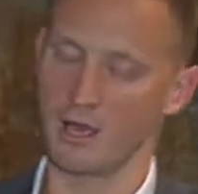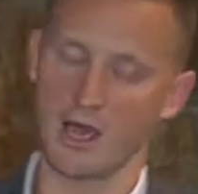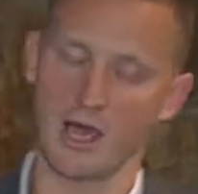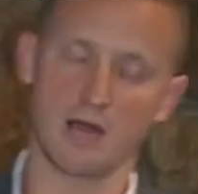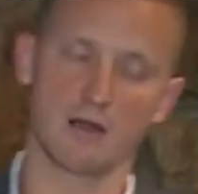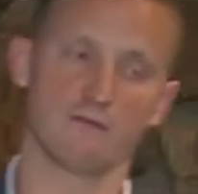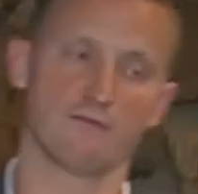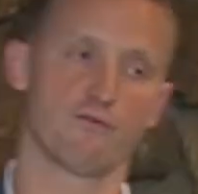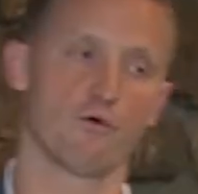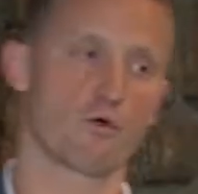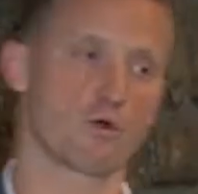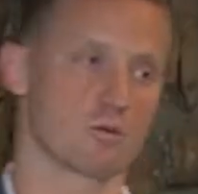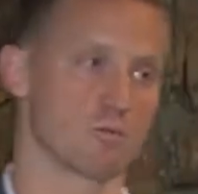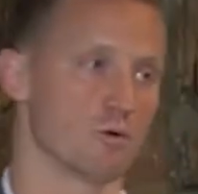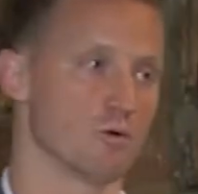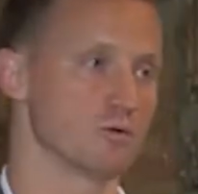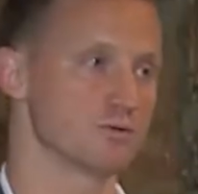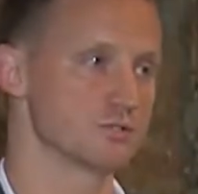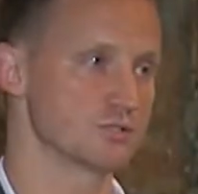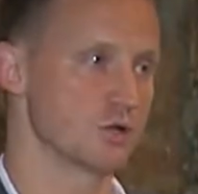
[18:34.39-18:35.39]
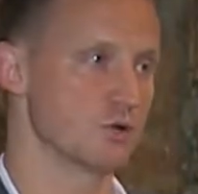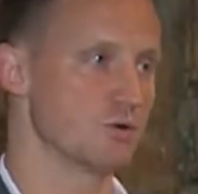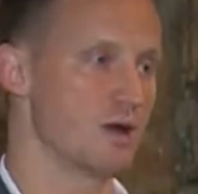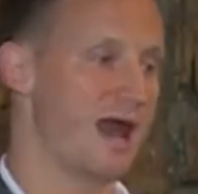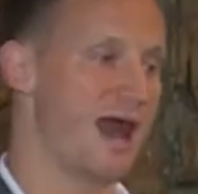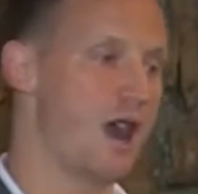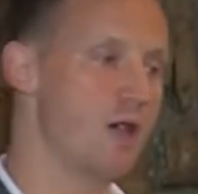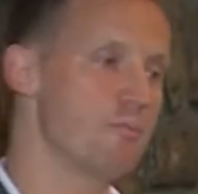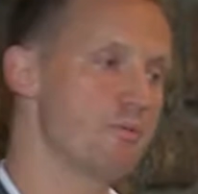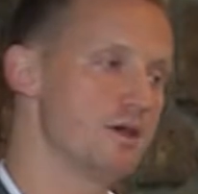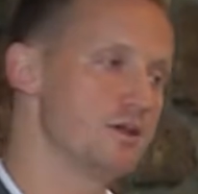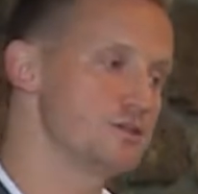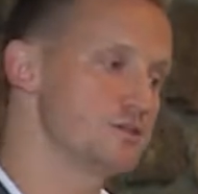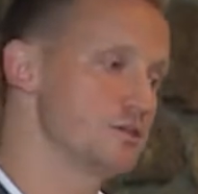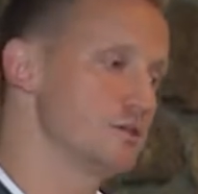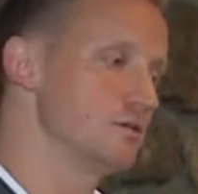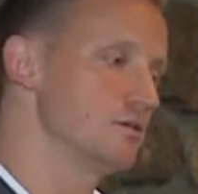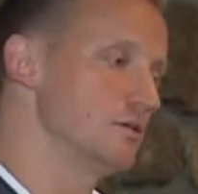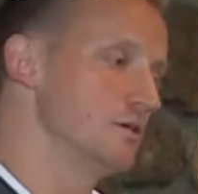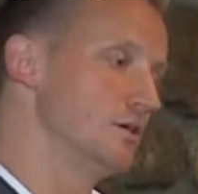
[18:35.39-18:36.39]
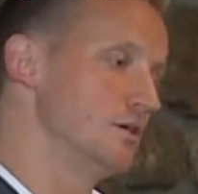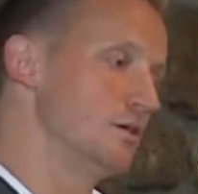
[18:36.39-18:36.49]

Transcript: And affordable. So outpatient